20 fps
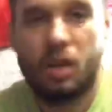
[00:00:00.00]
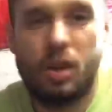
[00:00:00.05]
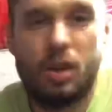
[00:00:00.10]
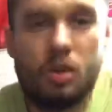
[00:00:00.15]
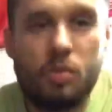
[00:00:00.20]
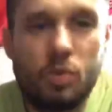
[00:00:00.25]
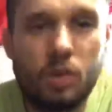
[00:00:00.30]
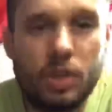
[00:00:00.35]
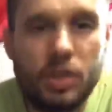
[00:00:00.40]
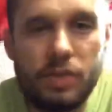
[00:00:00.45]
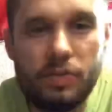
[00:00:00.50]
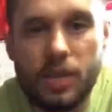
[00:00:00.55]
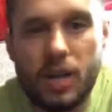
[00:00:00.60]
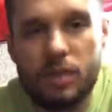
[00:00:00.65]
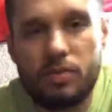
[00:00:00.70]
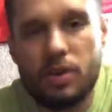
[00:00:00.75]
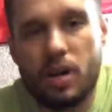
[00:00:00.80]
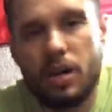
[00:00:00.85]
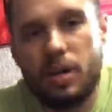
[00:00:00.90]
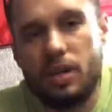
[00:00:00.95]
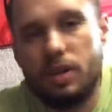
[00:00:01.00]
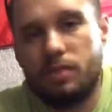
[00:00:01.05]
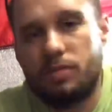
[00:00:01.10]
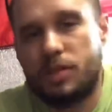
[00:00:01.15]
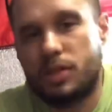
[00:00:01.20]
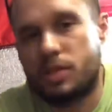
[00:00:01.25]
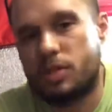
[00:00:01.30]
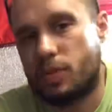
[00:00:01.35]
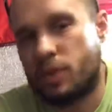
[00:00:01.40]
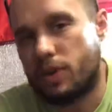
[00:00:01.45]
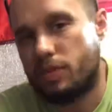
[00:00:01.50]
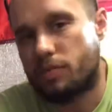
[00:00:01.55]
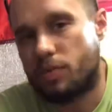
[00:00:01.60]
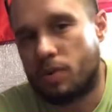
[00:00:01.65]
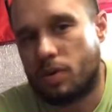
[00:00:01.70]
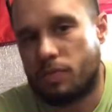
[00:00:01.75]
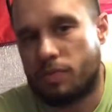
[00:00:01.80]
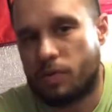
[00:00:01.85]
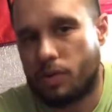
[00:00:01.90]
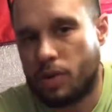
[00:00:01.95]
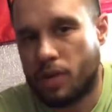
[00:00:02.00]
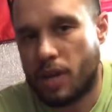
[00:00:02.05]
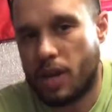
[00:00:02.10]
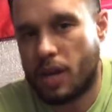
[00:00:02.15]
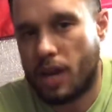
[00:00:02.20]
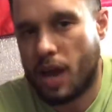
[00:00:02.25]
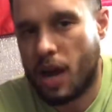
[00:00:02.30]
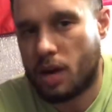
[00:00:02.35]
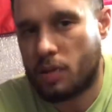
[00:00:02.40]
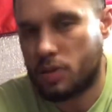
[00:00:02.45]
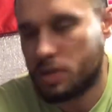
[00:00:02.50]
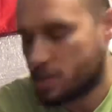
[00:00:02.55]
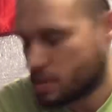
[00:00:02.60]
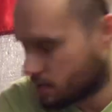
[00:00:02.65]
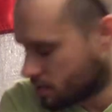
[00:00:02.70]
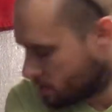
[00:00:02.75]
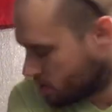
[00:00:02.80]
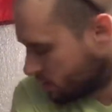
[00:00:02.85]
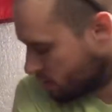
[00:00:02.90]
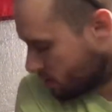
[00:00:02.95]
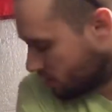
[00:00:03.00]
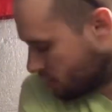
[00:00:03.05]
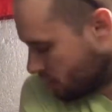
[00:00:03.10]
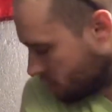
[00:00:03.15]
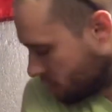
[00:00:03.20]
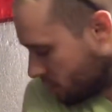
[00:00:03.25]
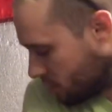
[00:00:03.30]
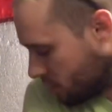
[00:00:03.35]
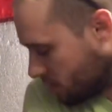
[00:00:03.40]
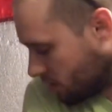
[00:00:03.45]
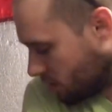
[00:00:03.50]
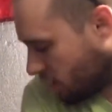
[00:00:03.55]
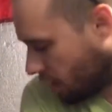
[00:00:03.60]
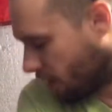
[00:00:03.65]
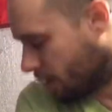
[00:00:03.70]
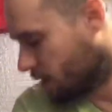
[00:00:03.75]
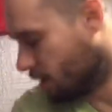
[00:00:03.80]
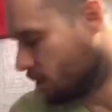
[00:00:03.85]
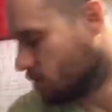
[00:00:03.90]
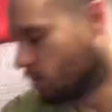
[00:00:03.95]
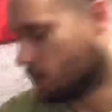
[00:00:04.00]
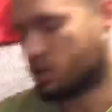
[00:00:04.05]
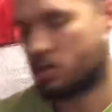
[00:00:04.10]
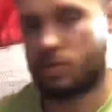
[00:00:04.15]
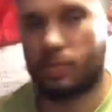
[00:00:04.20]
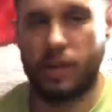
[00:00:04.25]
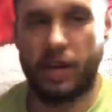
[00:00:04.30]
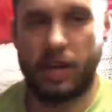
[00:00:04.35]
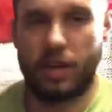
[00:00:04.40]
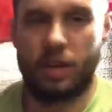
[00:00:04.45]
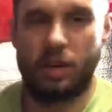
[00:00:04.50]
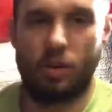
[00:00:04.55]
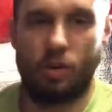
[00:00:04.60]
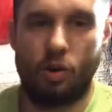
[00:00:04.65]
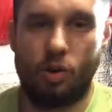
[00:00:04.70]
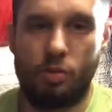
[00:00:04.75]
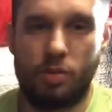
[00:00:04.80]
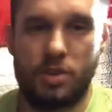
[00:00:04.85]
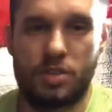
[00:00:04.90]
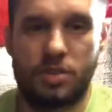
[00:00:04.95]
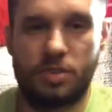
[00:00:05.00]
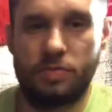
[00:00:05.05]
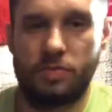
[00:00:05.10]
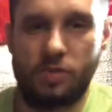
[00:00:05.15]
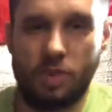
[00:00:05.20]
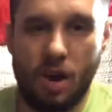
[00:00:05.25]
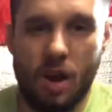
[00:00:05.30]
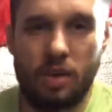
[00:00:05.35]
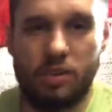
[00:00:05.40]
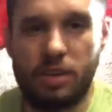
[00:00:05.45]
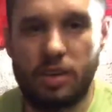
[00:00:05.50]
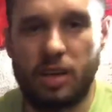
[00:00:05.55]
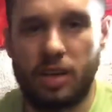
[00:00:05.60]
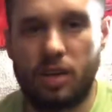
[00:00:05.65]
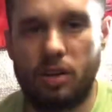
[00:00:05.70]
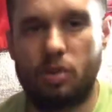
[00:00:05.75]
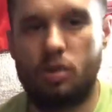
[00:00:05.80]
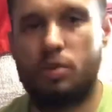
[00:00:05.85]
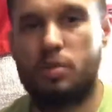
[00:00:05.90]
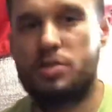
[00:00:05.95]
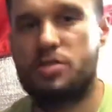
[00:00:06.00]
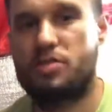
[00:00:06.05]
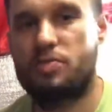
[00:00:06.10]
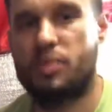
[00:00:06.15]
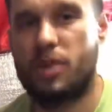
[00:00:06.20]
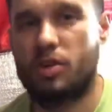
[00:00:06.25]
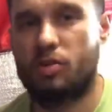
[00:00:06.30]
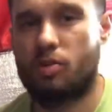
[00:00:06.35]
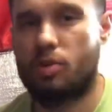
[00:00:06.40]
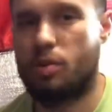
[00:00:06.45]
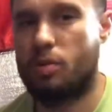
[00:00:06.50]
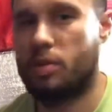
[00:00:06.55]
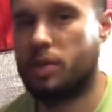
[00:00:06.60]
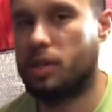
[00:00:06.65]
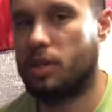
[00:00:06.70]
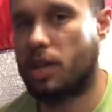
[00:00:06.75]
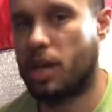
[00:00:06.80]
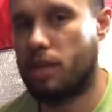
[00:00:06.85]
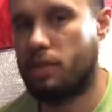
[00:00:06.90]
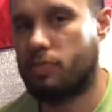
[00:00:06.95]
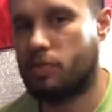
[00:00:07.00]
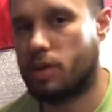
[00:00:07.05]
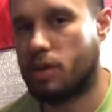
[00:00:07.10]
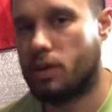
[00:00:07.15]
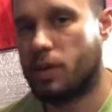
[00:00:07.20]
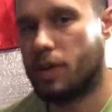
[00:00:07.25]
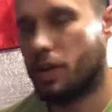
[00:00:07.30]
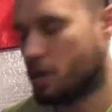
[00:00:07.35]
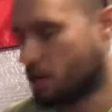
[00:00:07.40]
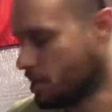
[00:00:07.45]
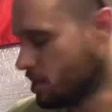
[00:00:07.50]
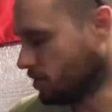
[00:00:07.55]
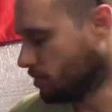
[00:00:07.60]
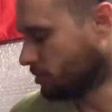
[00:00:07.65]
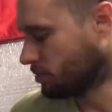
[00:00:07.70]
We'll leave that running for 24 to 48 hours. And then once we get a whole bunch of frothing and a whole bunch of microbial life going on,